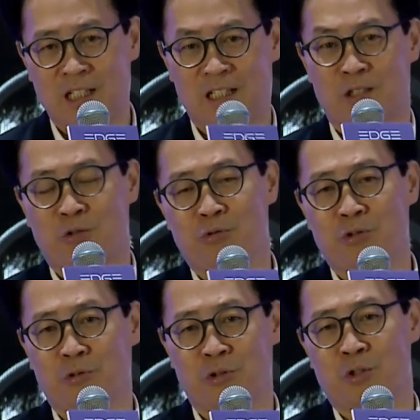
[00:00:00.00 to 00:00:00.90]
And
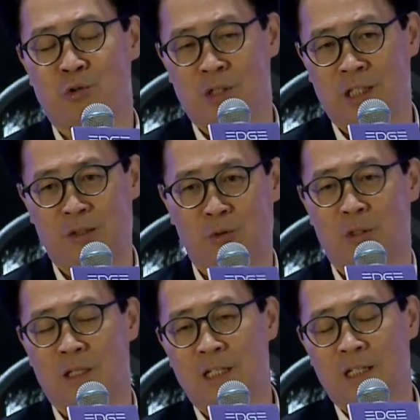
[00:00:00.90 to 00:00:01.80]
it has been
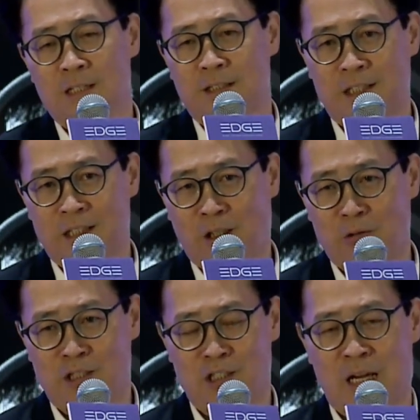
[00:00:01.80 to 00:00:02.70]
registered
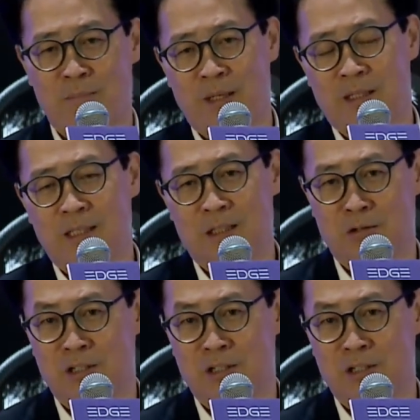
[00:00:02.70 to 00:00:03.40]
in US, and